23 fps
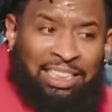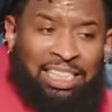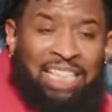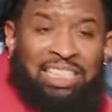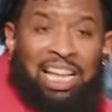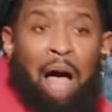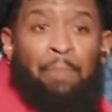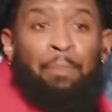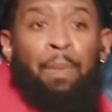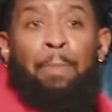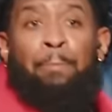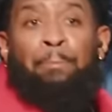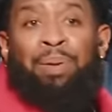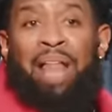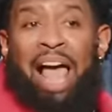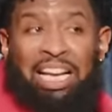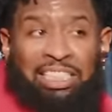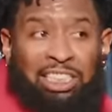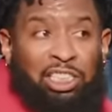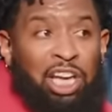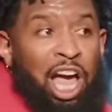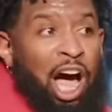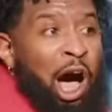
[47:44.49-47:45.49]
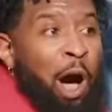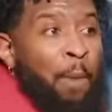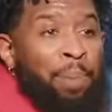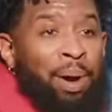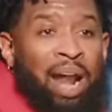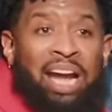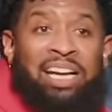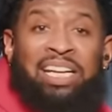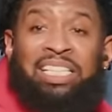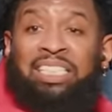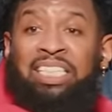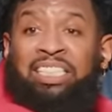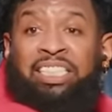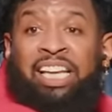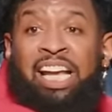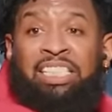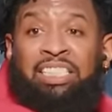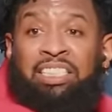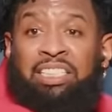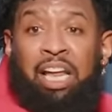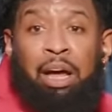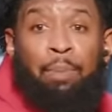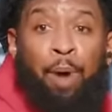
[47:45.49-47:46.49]
says, I'm gonna bless y'all, but I need to
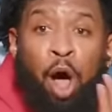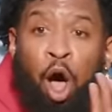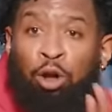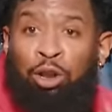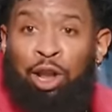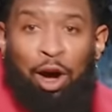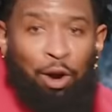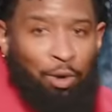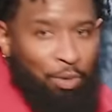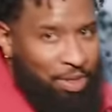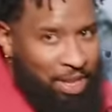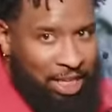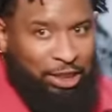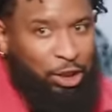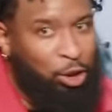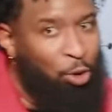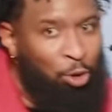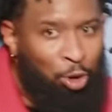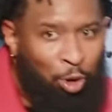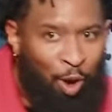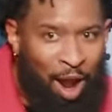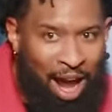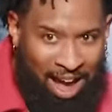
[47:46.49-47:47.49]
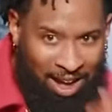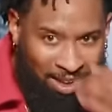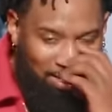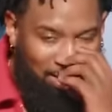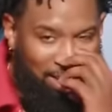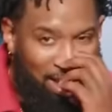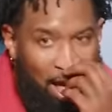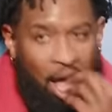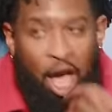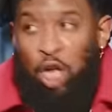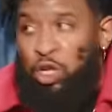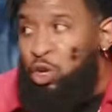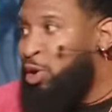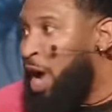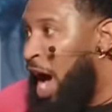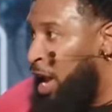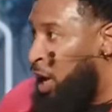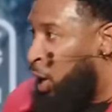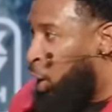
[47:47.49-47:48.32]
teach them. Hold on, it's two crowds. You got a